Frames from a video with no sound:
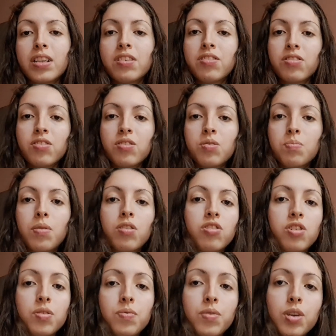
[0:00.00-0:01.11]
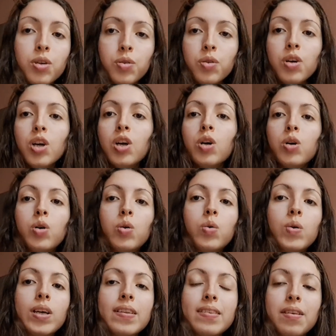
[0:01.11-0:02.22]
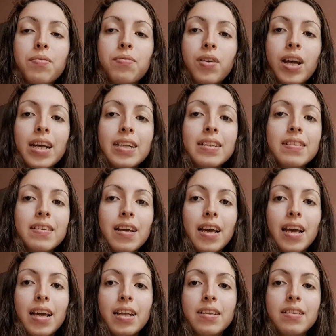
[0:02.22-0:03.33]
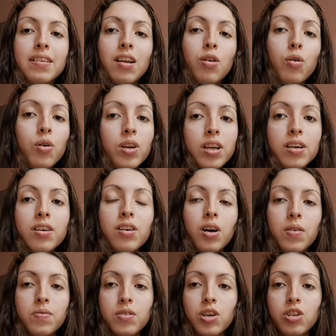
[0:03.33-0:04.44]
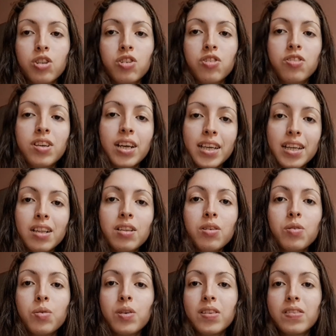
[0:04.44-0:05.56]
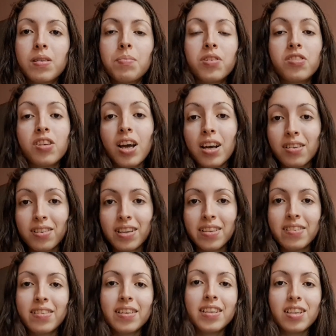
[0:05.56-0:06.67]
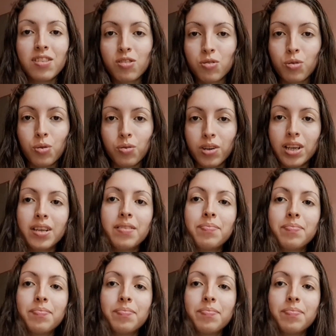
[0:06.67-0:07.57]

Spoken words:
Utterson's point of view, who is a friend and lawyer of Dr. Jekyll, who is the protagonist in the story.